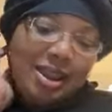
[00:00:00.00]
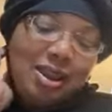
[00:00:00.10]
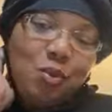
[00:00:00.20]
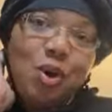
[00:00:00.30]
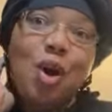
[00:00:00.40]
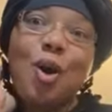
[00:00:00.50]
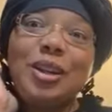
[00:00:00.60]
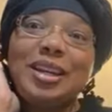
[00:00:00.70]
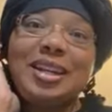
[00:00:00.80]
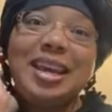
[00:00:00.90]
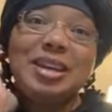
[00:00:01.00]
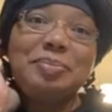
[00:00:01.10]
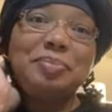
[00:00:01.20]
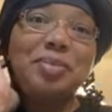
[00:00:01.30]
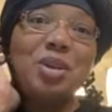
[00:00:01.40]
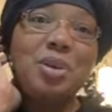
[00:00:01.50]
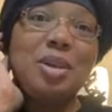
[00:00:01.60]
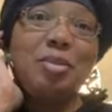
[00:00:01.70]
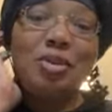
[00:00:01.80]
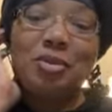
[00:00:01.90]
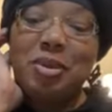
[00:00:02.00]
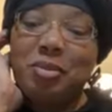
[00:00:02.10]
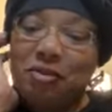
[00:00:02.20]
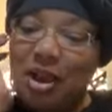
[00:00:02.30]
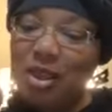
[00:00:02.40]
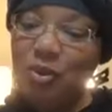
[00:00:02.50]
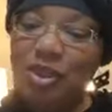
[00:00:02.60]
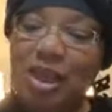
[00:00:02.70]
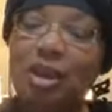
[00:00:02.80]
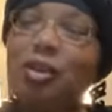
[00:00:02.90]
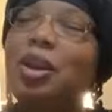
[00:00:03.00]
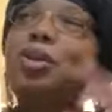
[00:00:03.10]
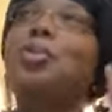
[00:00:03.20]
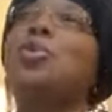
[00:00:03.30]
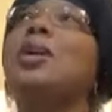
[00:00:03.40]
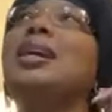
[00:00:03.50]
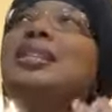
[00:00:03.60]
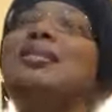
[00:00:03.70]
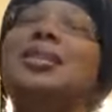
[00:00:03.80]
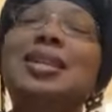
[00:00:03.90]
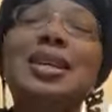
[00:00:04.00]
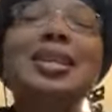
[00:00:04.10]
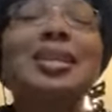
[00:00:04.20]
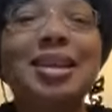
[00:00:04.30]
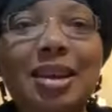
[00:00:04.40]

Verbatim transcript: and then we'll call it a day. All right, beautiful people. Father, we thank you that your creativity is